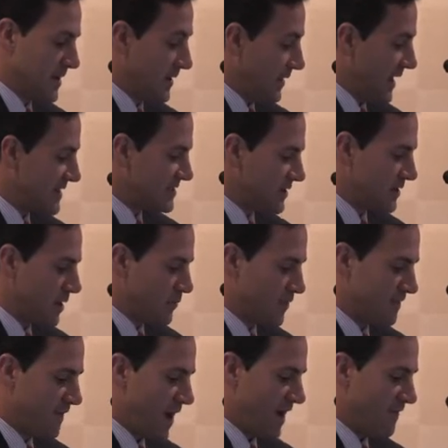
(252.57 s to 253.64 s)
Lastly, number
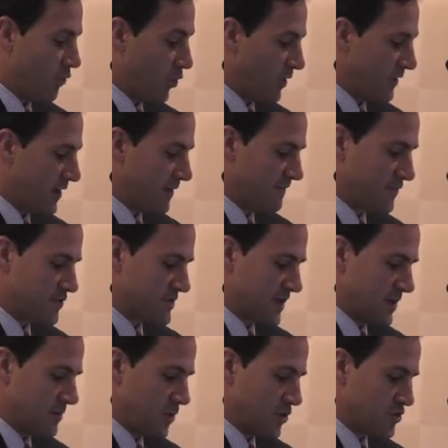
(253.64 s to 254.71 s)
5, what are the
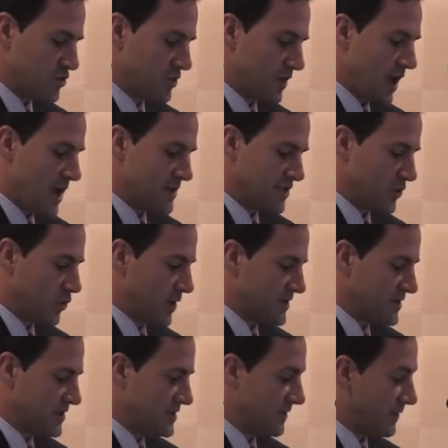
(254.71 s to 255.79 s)
unforeseen emotional
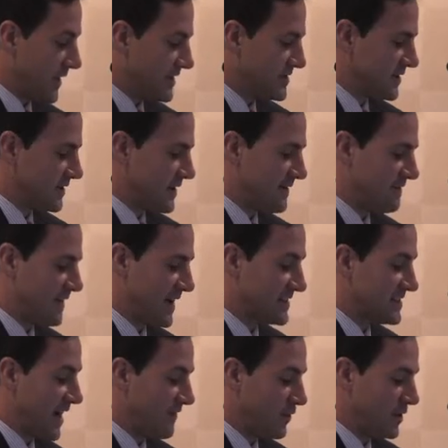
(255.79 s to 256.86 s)
consequences of LASIK that
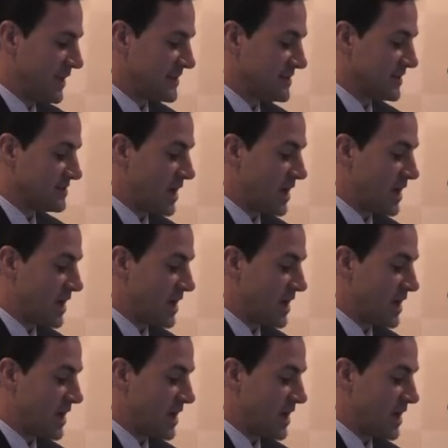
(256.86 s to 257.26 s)
affects every LASIK